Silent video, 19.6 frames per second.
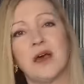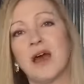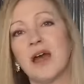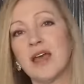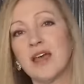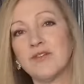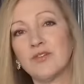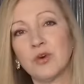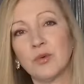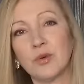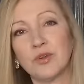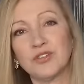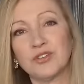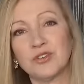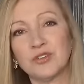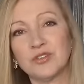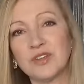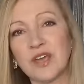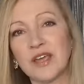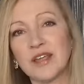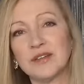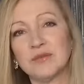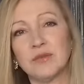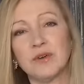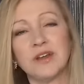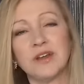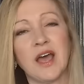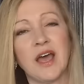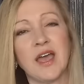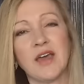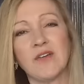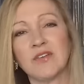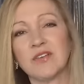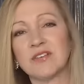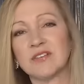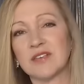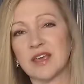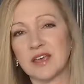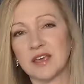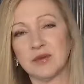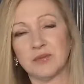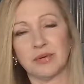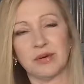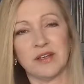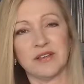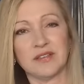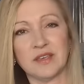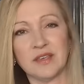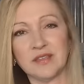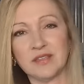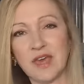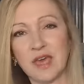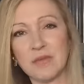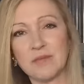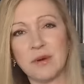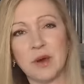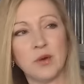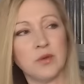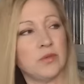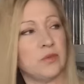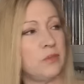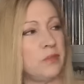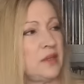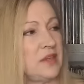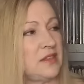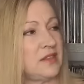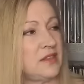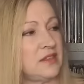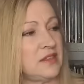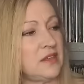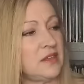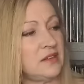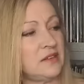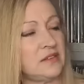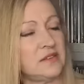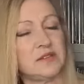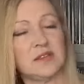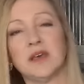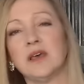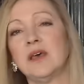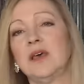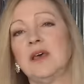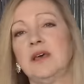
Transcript: I have an original date I have a second pressing. They both beat this.